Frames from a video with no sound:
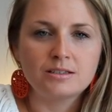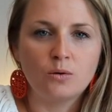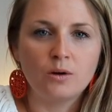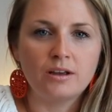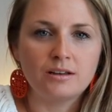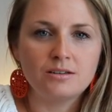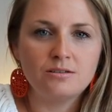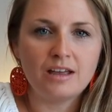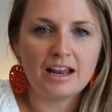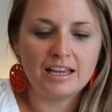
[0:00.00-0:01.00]
So we're going to
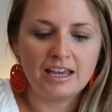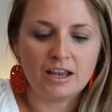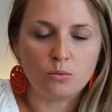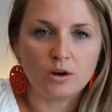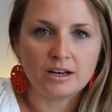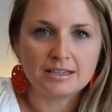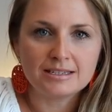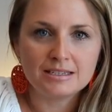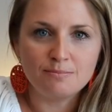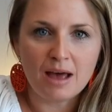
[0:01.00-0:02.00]
do that again. We're going to
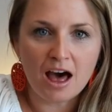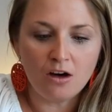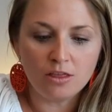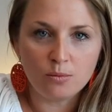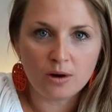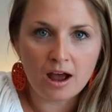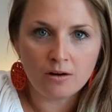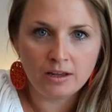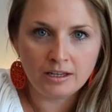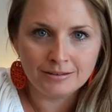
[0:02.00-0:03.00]
smell the
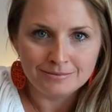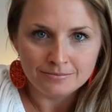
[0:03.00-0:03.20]
brownie.